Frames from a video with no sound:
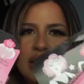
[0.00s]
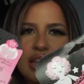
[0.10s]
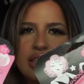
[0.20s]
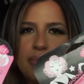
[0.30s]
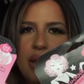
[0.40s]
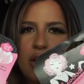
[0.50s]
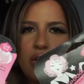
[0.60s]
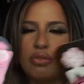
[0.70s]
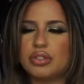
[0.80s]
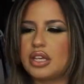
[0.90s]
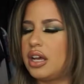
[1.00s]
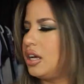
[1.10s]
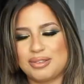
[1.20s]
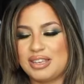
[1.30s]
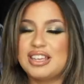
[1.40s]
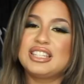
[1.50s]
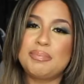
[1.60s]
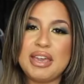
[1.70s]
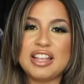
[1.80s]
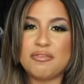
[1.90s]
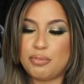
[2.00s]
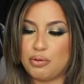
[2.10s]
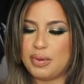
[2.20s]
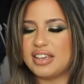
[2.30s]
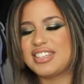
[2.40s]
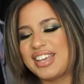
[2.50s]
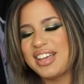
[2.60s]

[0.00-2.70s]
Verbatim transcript: guys up at Ulta speaking of boobies